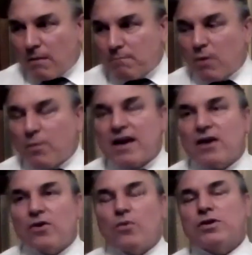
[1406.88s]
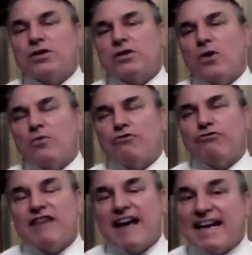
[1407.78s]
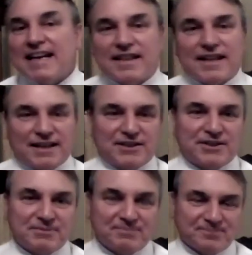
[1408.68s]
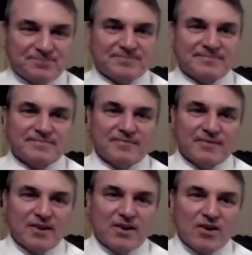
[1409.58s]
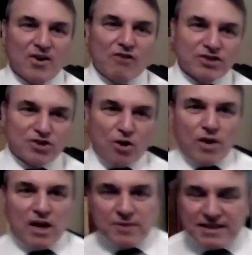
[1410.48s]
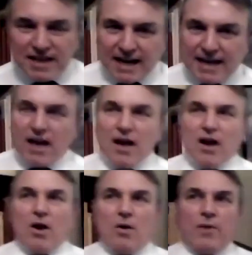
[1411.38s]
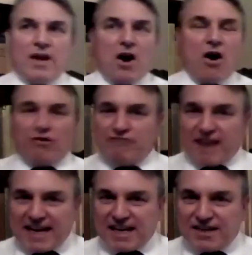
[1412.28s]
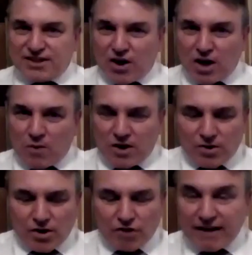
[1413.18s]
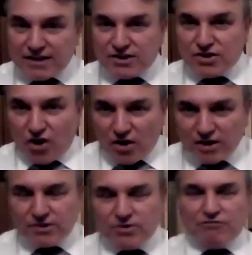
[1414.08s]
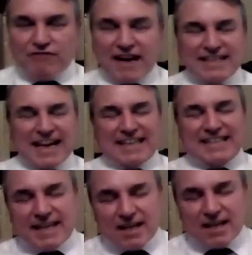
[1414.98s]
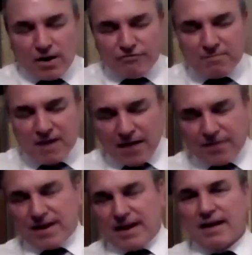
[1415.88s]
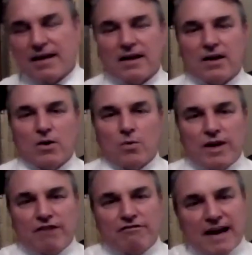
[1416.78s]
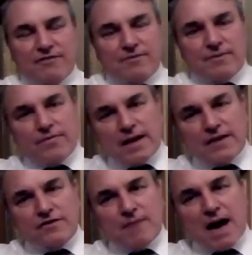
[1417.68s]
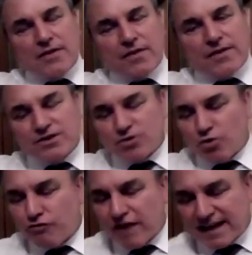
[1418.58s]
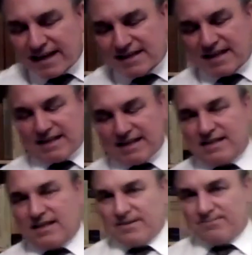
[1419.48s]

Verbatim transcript: but we can also create things. Or as Tolkien would say, we can't create because the only one who can create is God, who creates ex nihilo from nothing. We create things from other things that already exist.